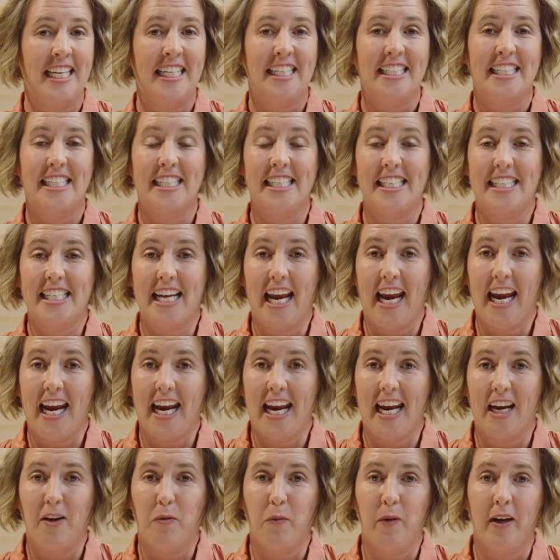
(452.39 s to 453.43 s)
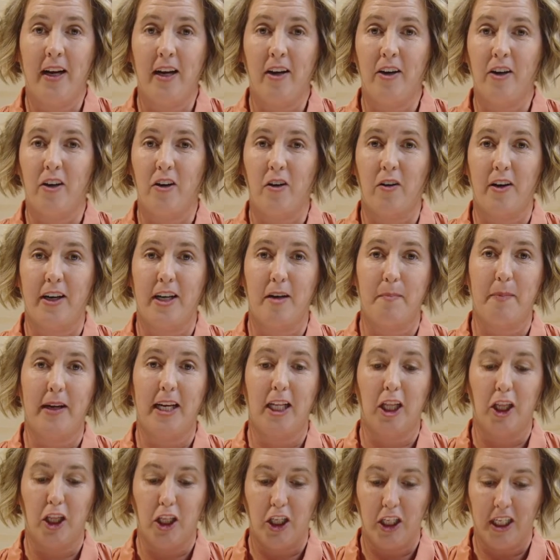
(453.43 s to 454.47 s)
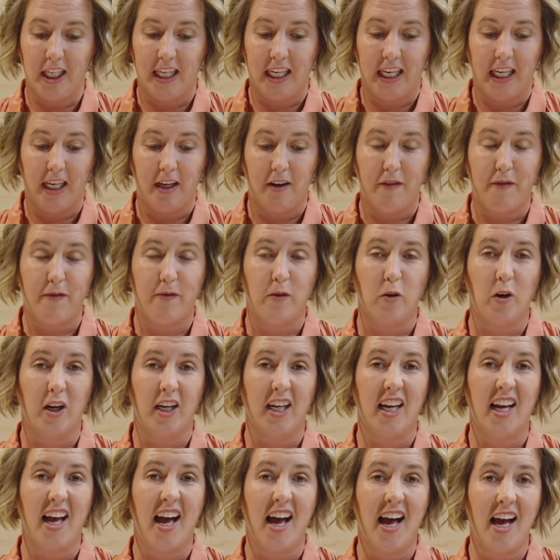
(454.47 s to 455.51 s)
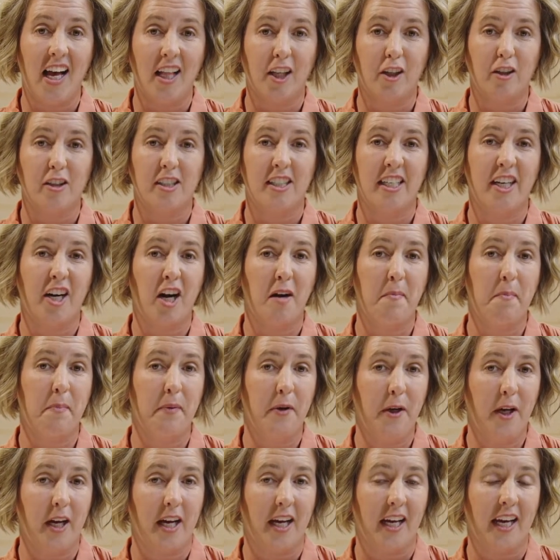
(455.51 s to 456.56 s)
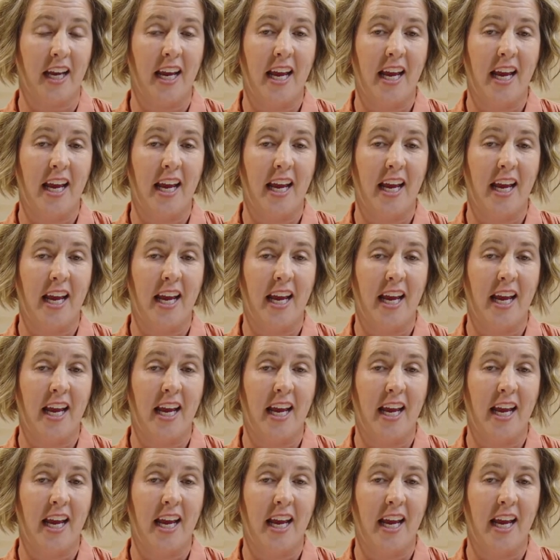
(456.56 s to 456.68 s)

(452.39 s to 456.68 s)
today we are going to be looking for colors in our book